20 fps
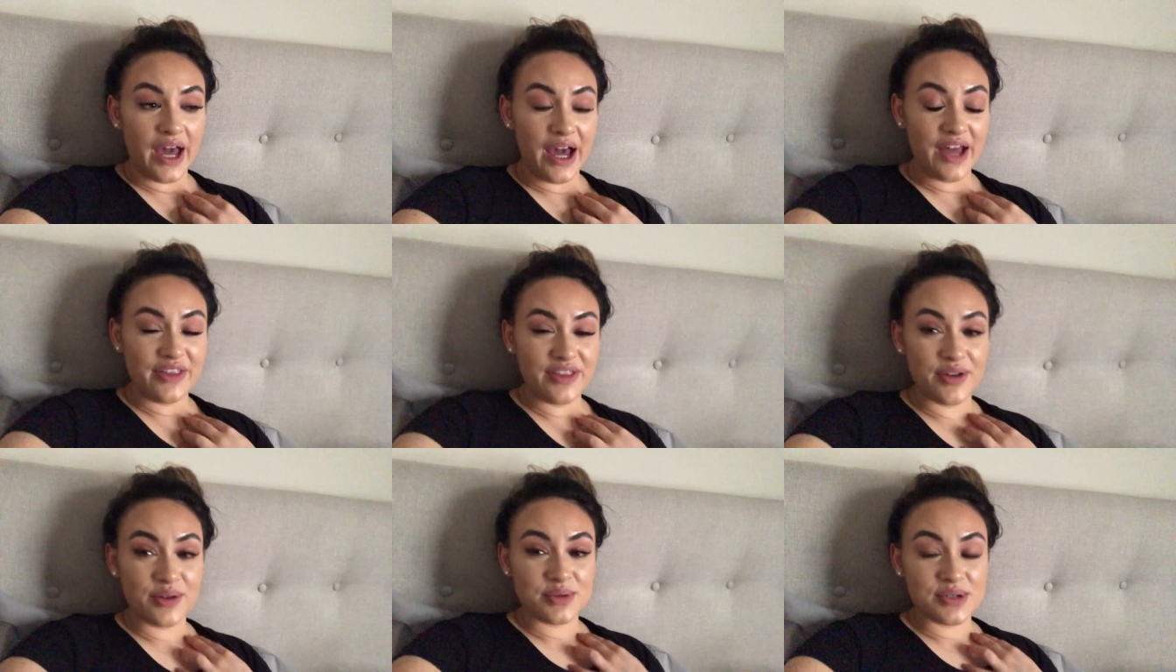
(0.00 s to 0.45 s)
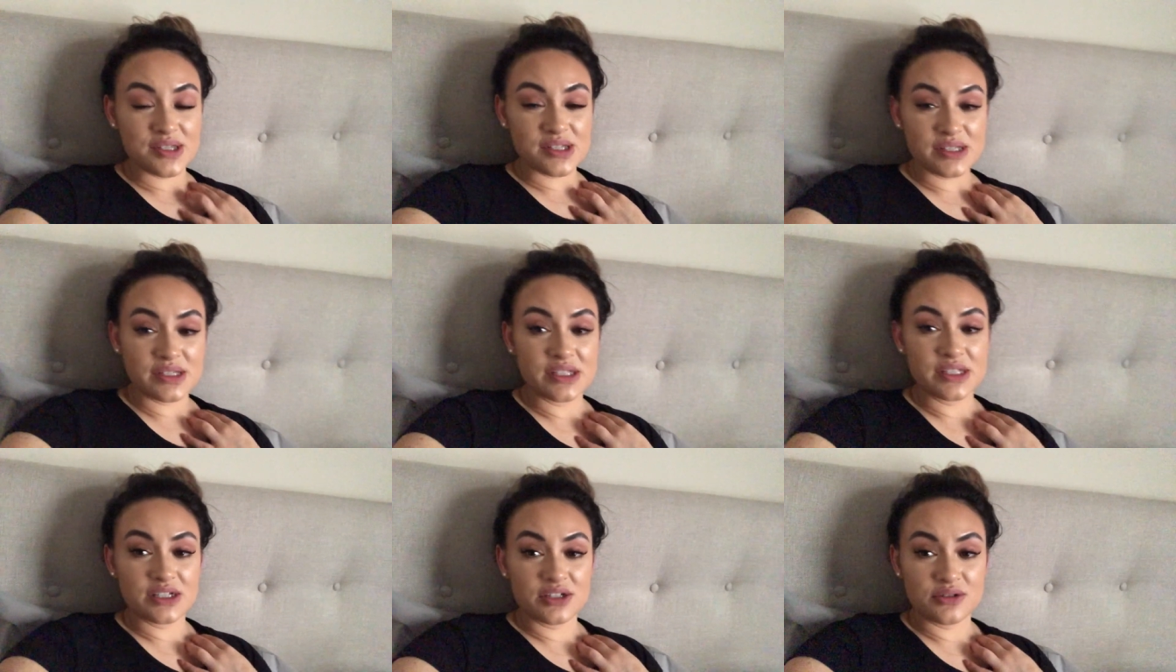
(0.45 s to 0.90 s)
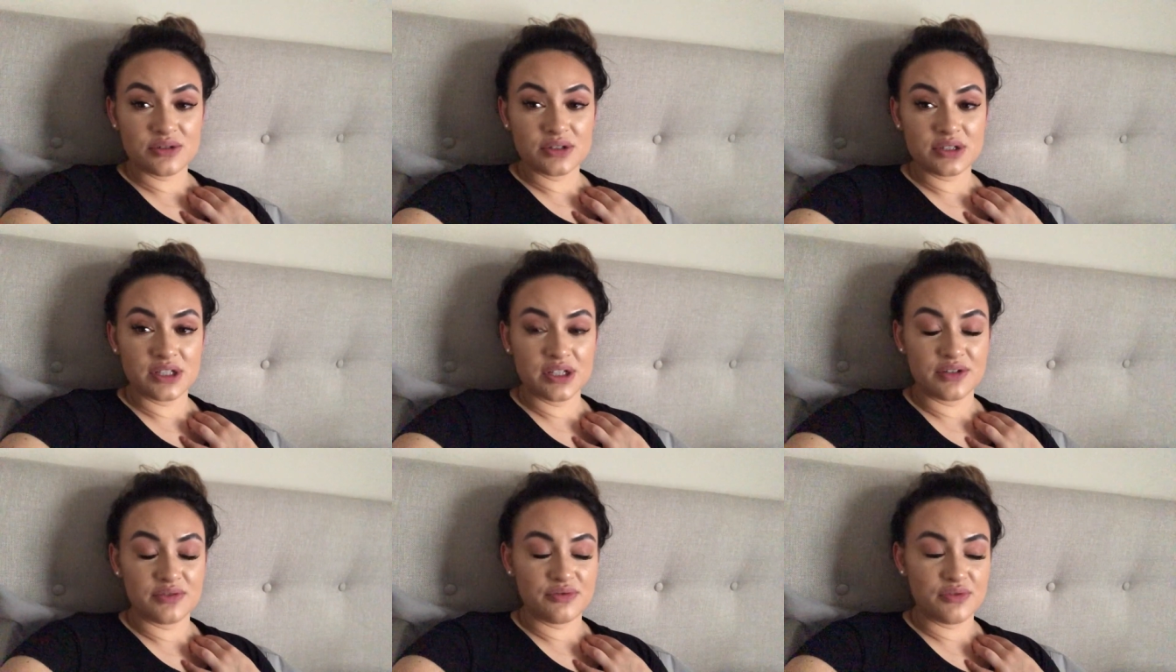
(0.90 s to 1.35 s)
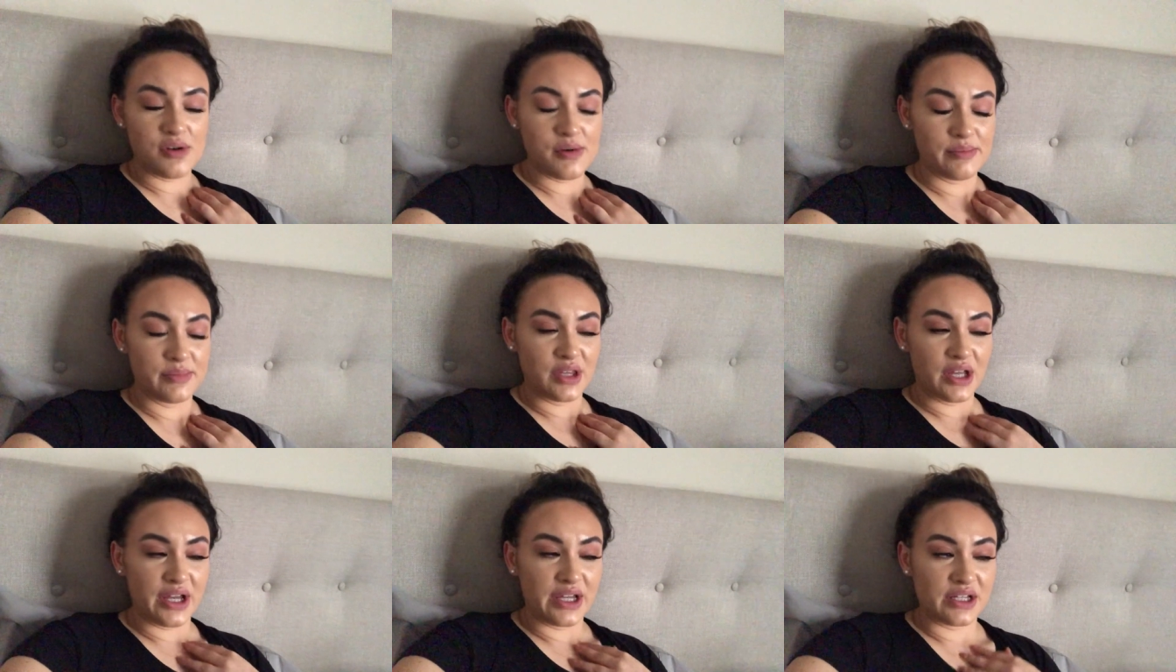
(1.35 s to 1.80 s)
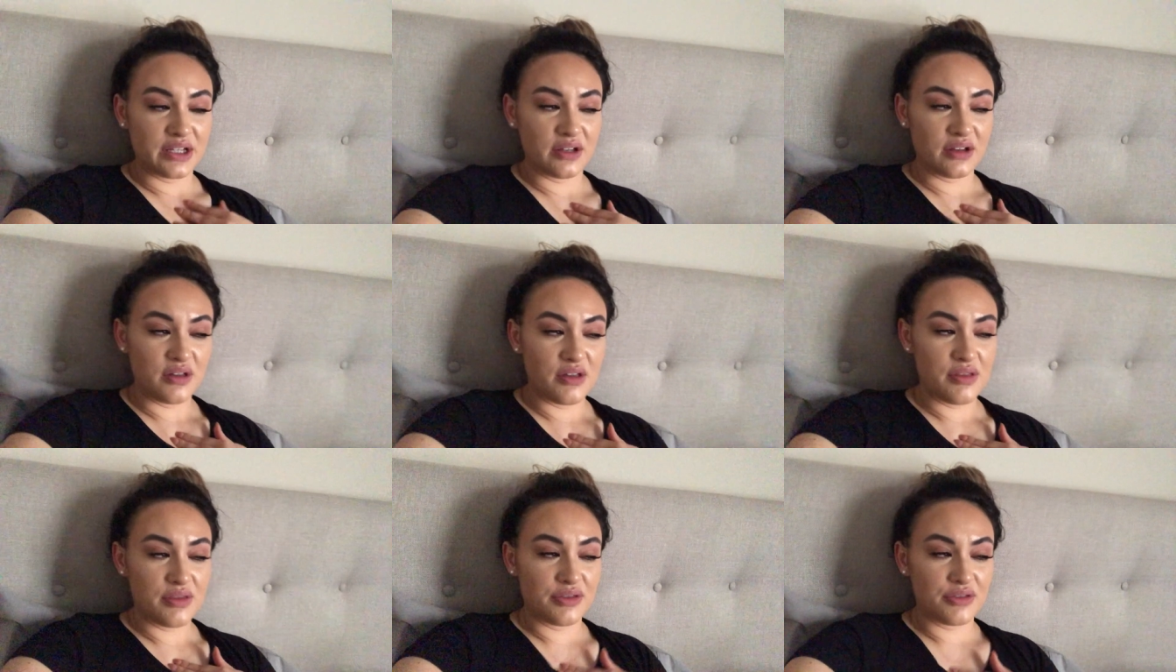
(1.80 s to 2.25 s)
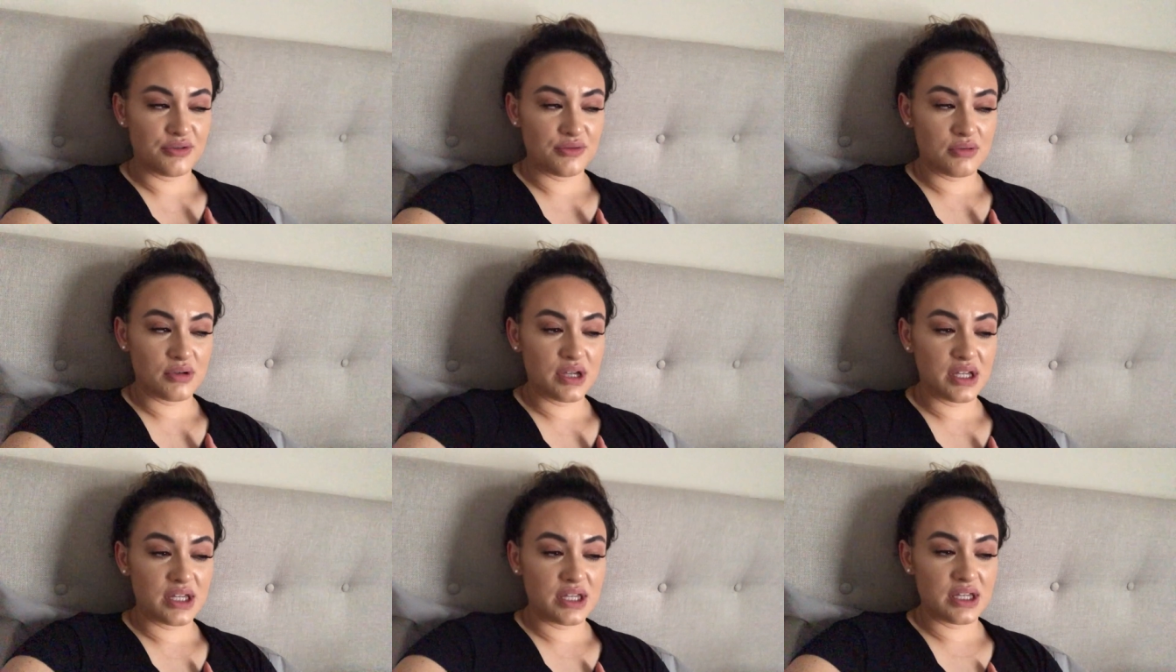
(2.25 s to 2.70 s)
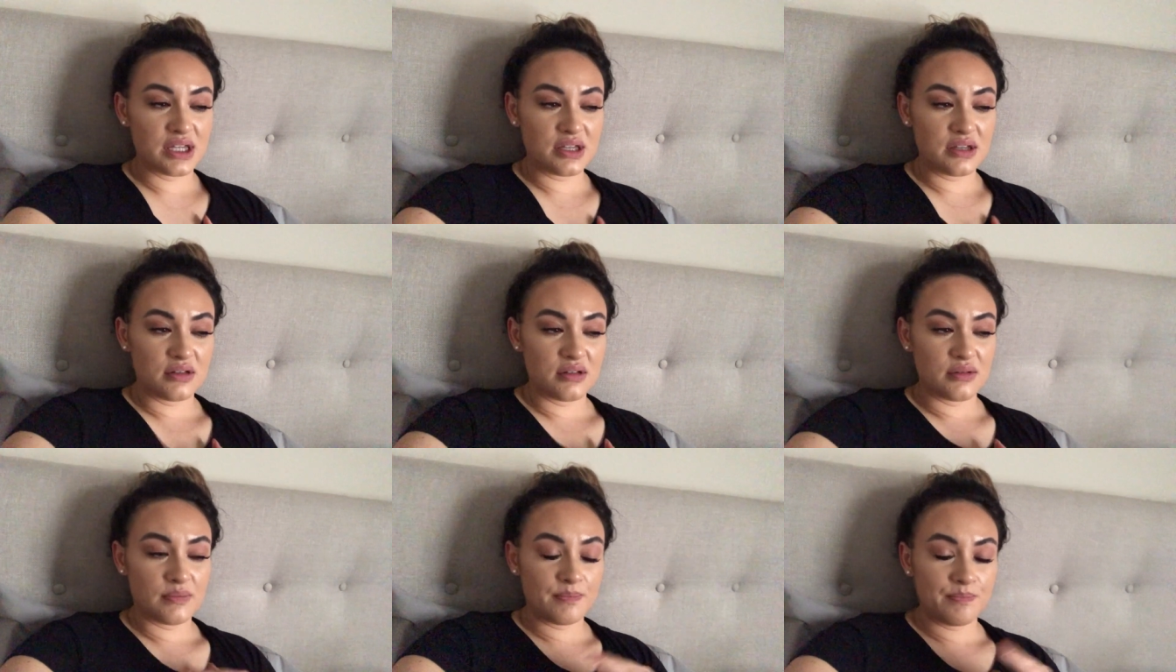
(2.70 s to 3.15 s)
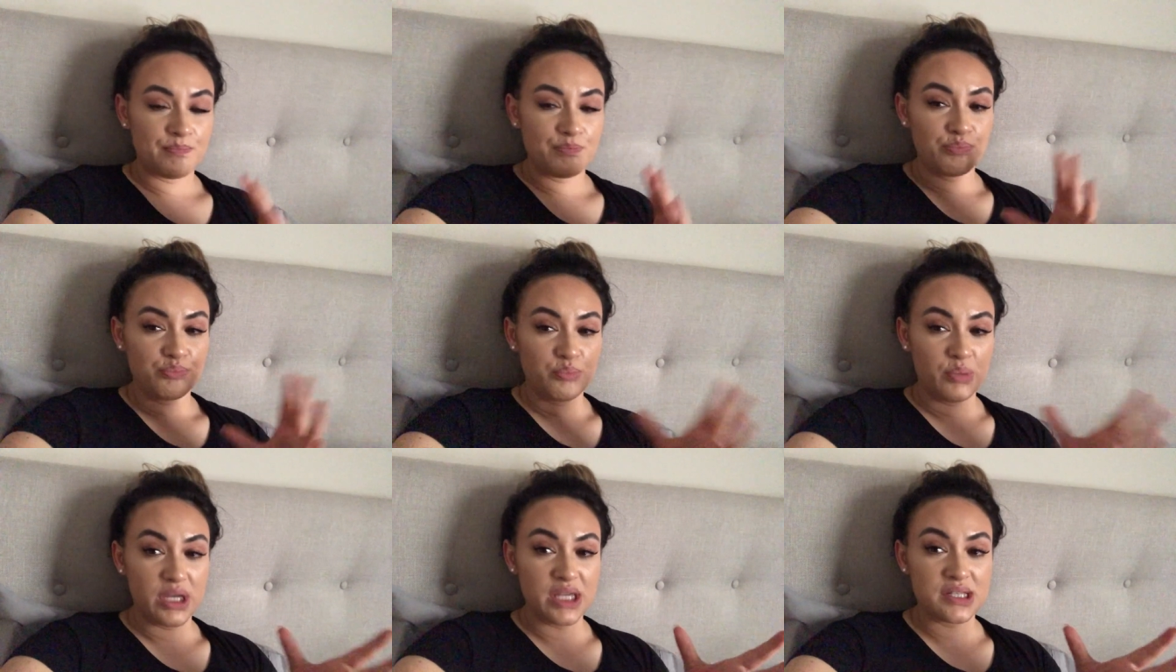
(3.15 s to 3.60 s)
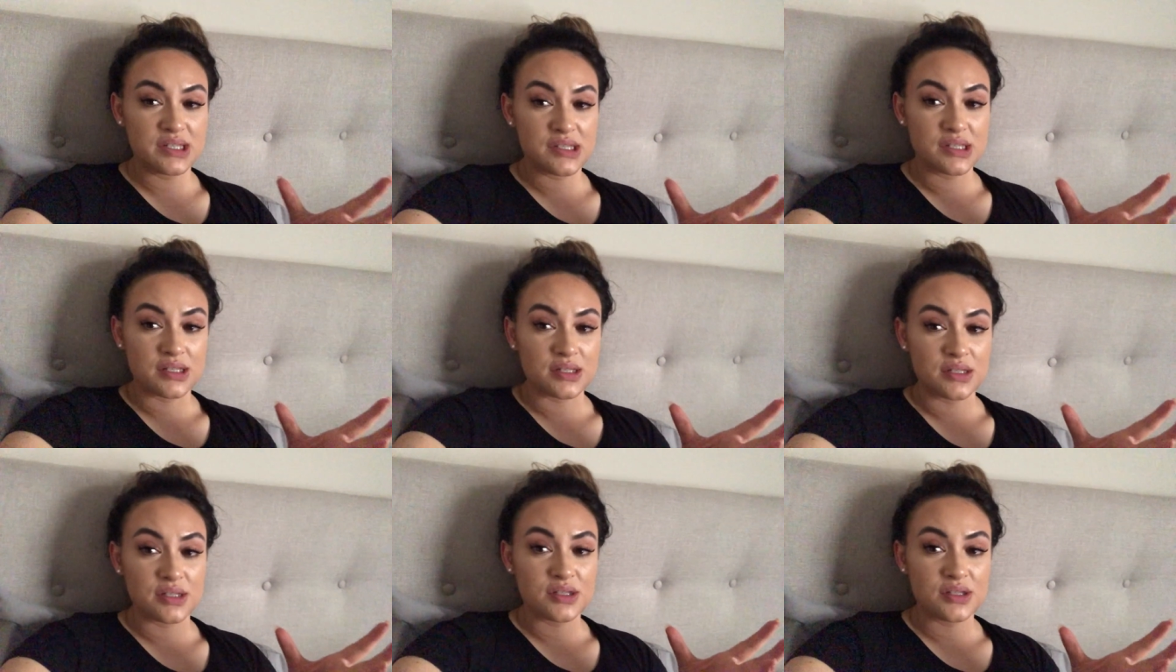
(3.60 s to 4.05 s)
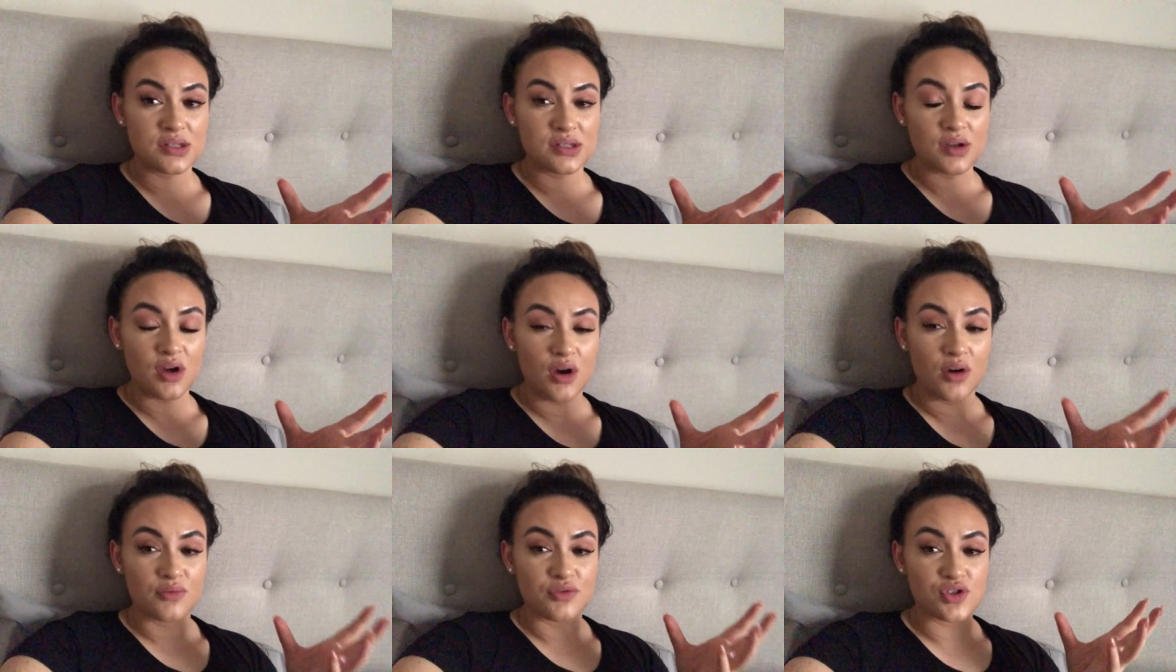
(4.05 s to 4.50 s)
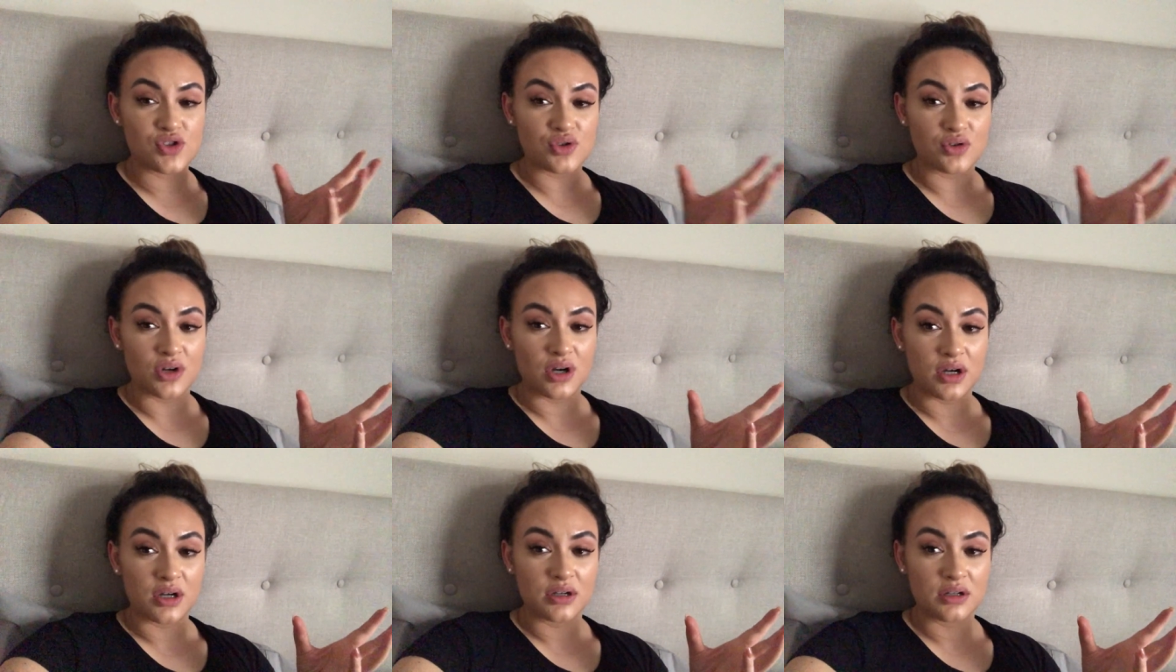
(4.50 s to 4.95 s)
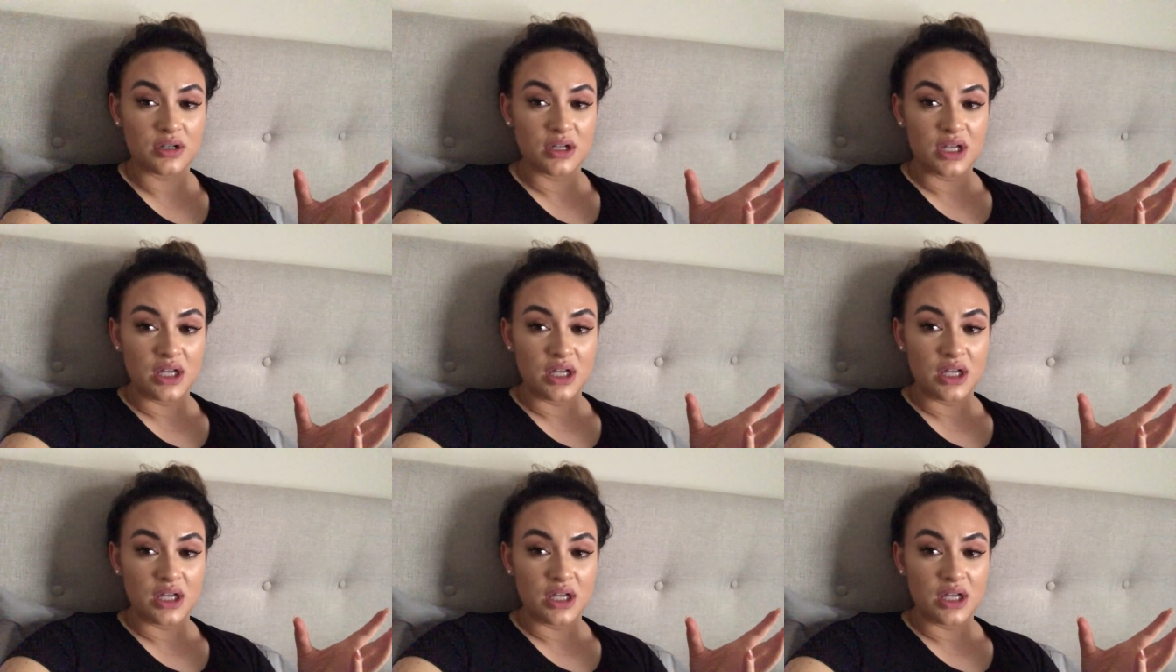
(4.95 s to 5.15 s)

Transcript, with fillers: And that was literally from like three pieces of sugar,